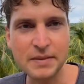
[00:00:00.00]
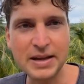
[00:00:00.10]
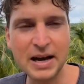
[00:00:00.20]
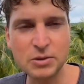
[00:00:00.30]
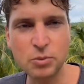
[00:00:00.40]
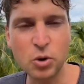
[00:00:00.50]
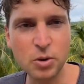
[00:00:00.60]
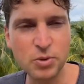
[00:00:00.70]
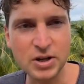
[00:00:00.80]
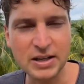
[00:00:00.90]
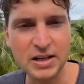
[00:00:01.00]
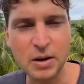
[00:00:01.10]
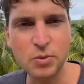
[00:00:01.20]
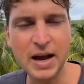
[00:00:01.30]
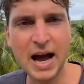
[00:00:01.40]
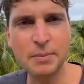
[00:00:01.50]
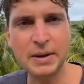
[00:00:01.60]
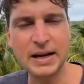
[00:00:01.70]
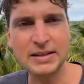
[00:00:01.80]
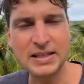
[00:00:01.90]
Dennis Porter predicted it would
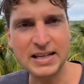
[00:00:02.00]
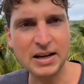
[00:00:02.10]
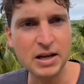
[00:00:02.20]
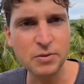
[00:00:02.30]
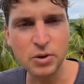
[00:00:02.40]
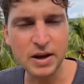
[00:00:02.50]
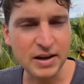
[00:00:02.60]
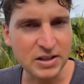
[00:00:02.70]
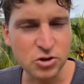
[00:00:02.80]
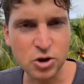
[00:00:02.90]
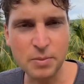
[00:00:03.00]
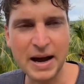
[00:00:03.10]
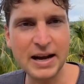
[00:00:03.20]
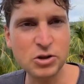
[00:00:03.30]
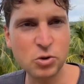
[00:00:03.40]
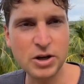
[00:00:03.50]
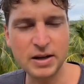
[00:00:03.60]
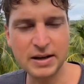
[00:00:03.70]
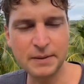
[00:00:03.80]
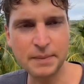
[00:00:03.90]
happen at the state level unless Trump acts
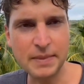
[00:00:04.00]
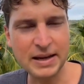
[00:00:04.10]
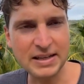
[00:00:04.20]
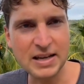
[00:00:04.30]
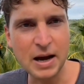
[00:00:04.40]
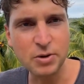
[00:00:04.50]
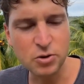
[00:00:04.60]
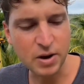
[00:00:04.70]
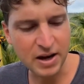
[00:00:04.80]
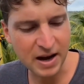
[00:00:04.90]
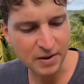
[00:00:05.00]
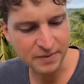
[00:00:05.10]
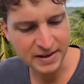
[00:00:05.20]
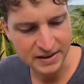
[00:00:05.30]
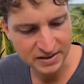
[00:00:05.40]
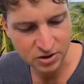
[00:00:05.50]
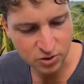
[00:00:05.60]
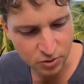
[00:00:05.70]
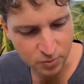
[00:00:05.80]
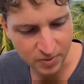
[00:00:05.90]
quickly, as time is running out. And
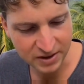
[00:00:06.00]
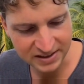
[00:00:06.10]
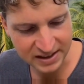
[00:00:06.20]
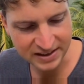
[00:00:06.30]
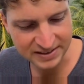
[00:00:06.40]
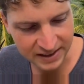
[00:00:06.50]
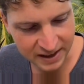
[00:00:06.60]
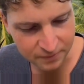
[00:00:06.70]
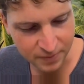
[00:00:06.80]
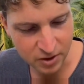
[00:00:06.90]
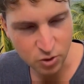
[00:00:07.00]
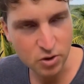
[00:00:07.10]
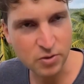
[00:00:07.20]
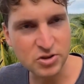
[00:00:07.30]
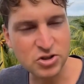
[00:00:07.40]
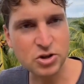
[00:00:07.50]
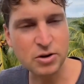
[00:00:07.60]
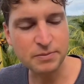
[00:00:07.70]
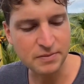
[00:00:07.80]
soon we see a state Bitcoin reserve.